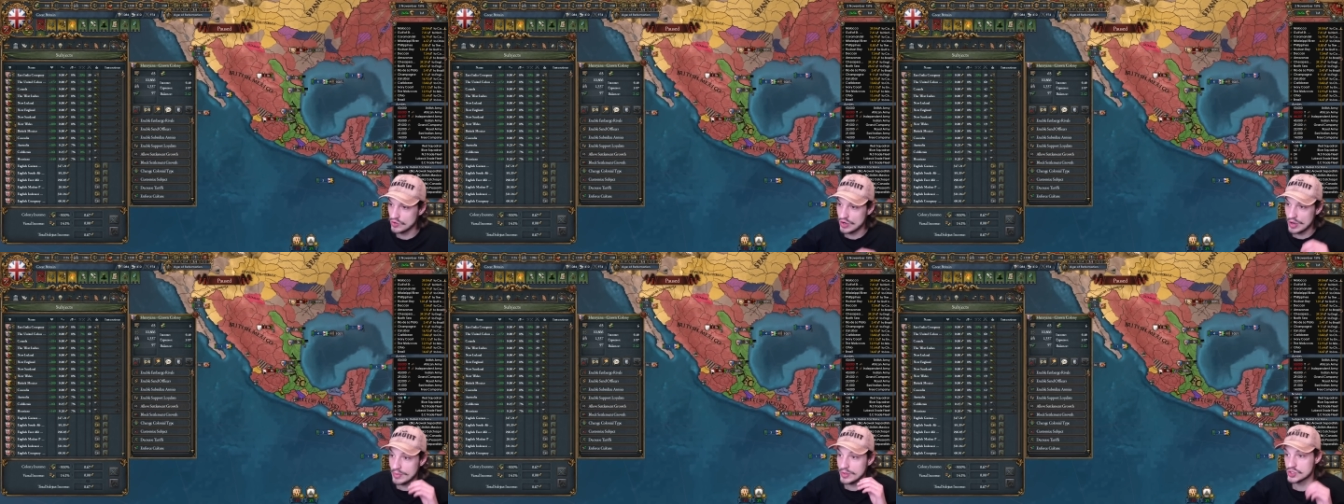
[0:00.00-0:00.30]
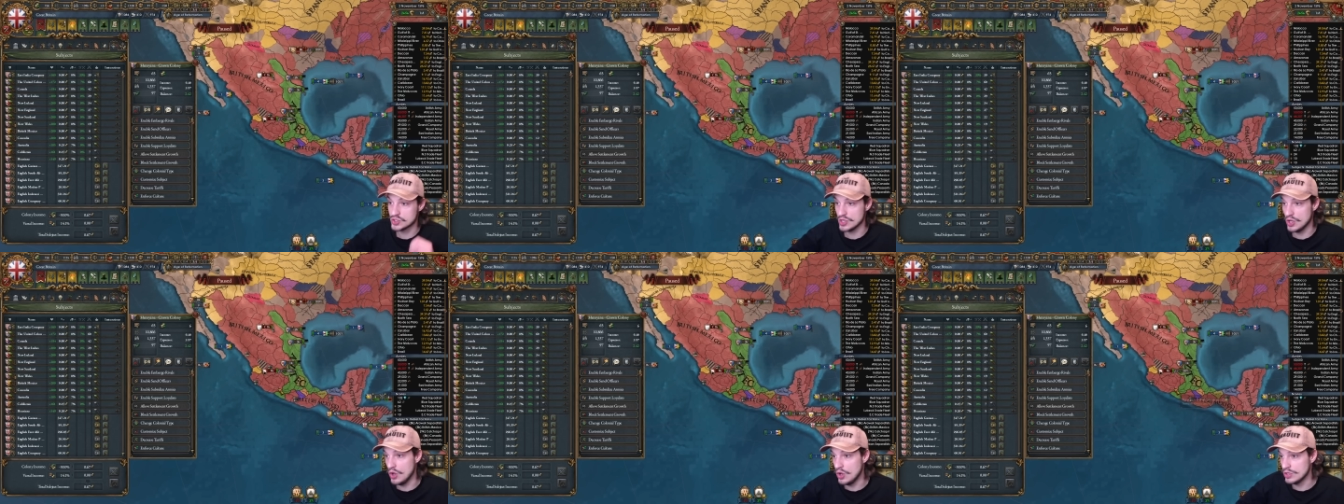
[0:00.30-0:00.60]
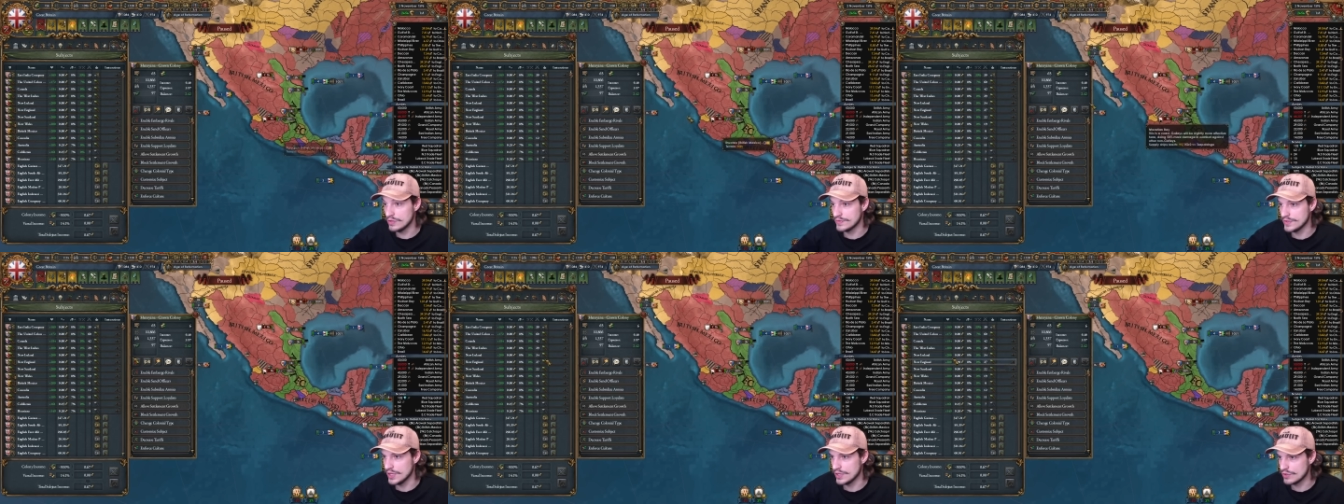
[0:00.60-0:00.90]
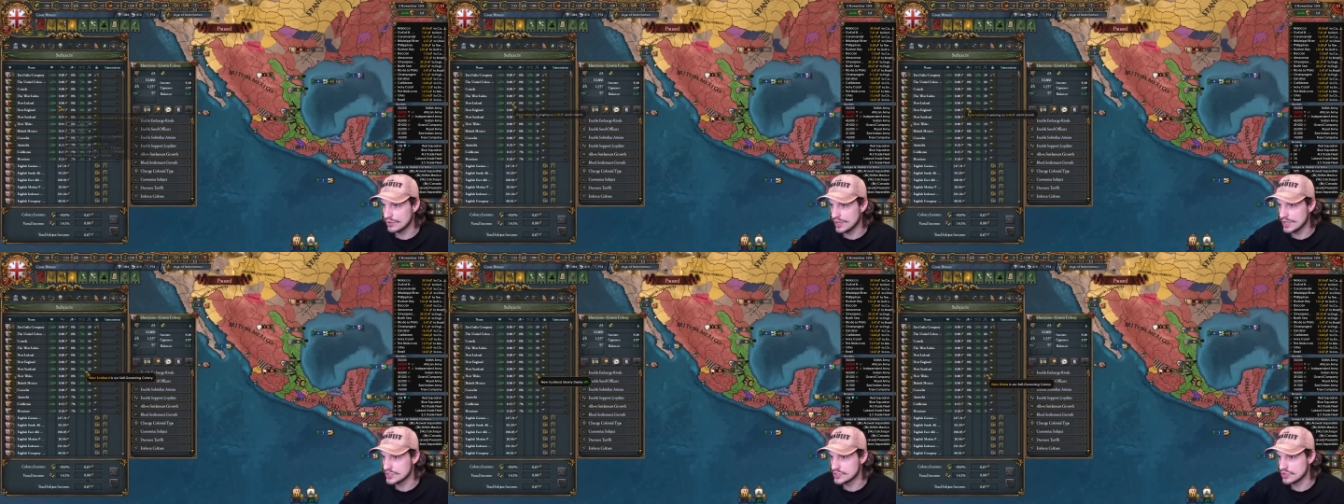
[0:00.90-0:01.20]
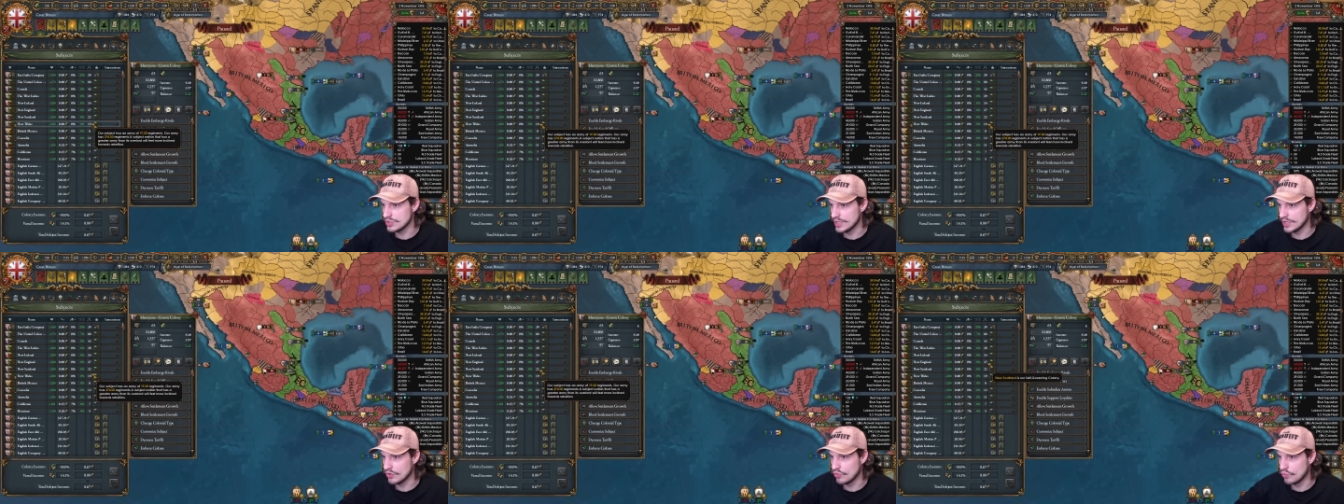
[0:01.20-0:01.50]
rebels, all of the other guys
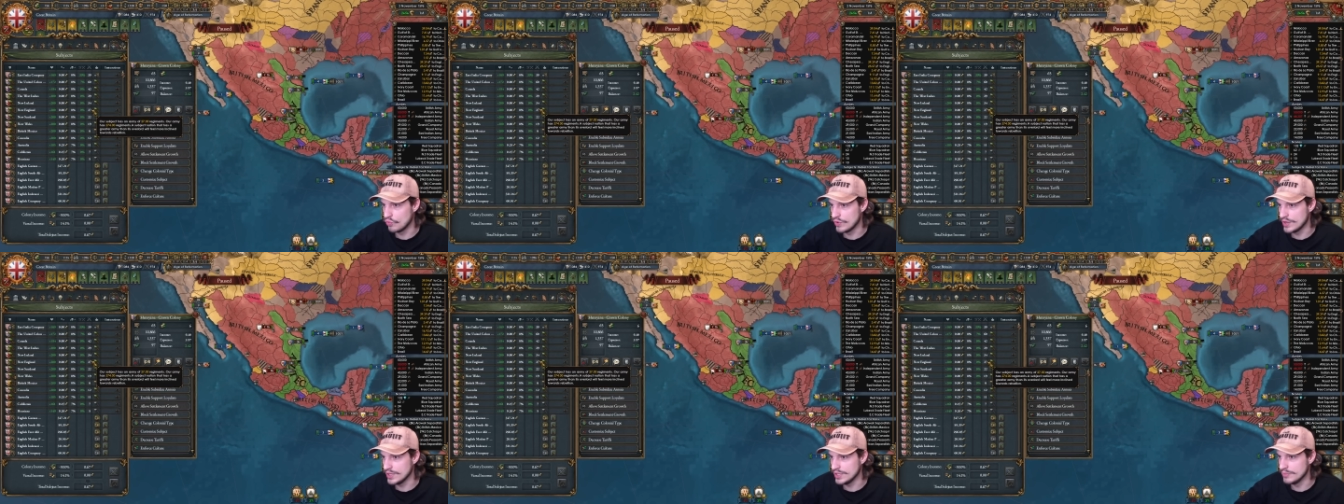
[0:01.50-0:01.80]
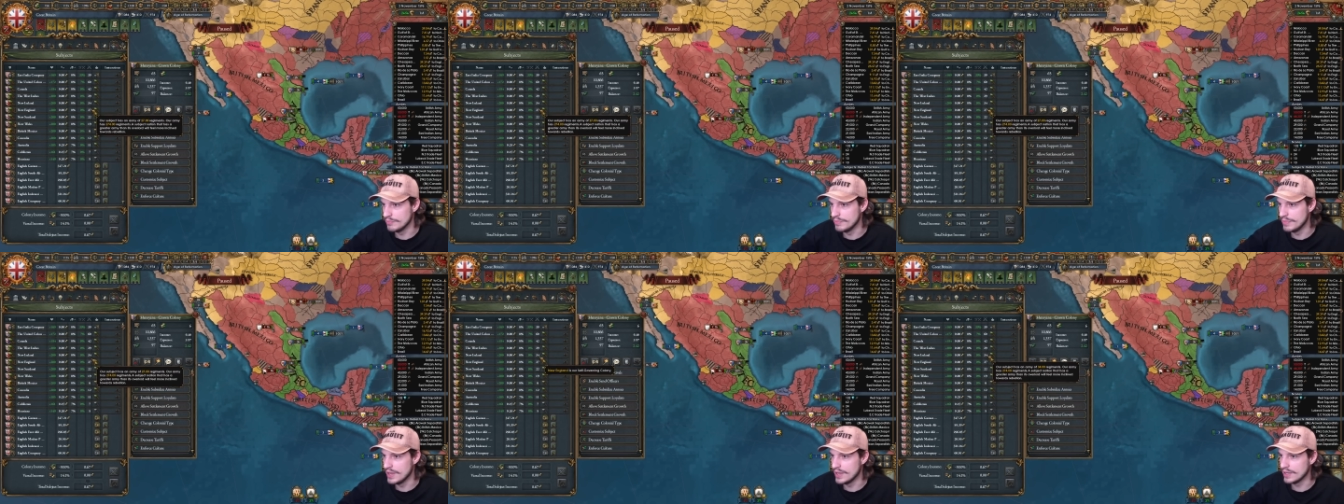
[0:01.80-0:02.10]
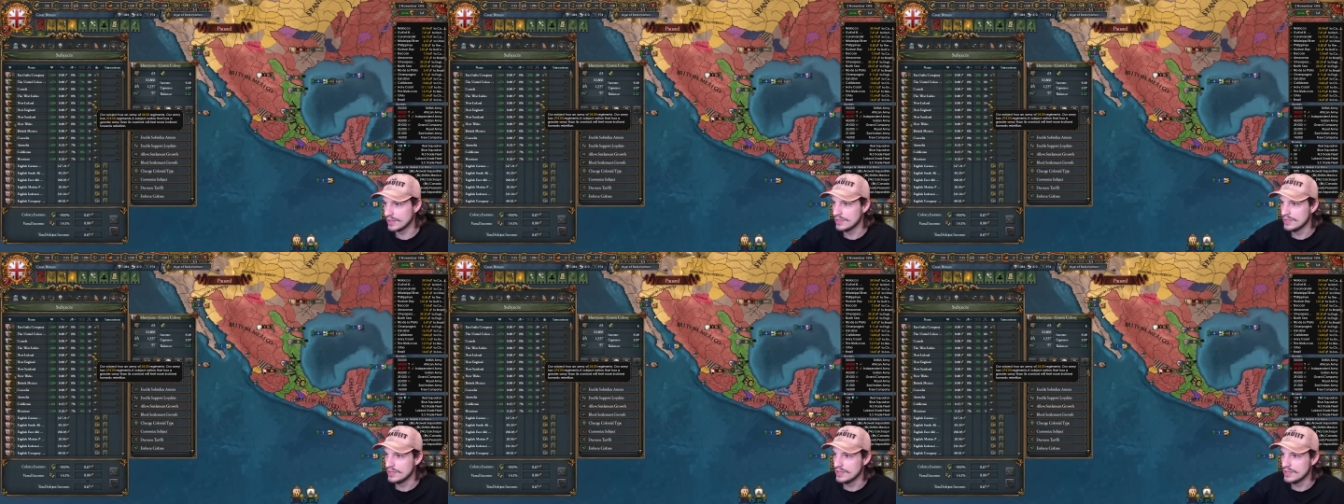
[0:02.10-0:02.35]
are like really big.